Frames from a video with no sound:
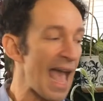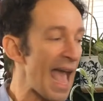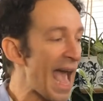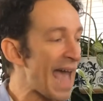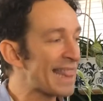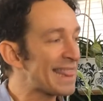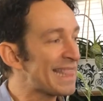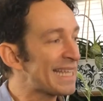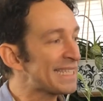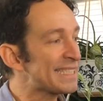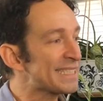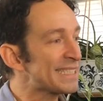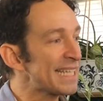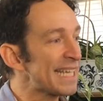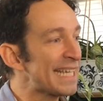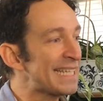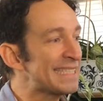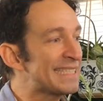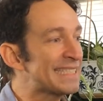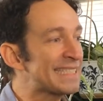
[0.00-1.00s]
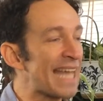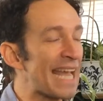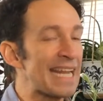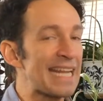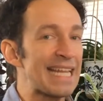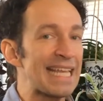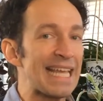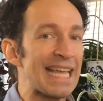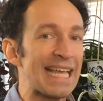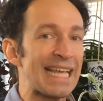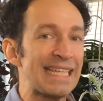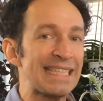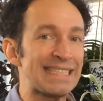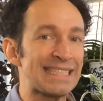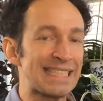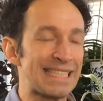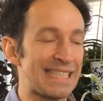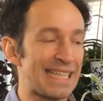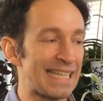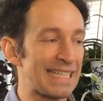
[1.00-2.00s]
And this inciting
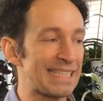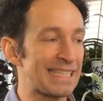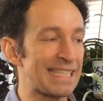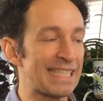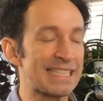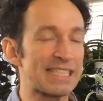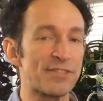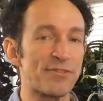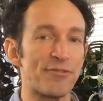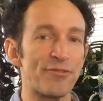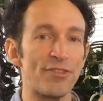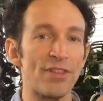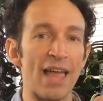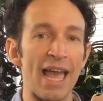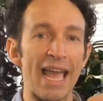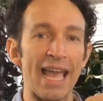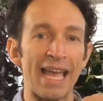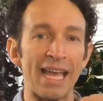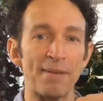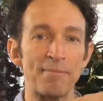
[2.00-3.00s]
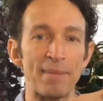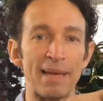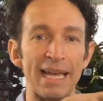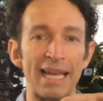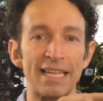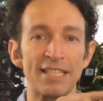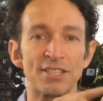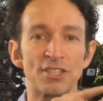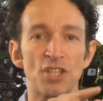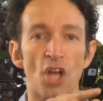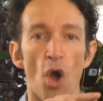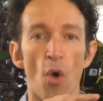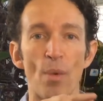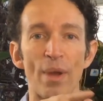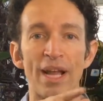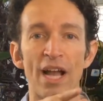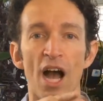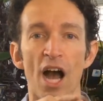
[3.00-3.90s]
incident, this flame, is going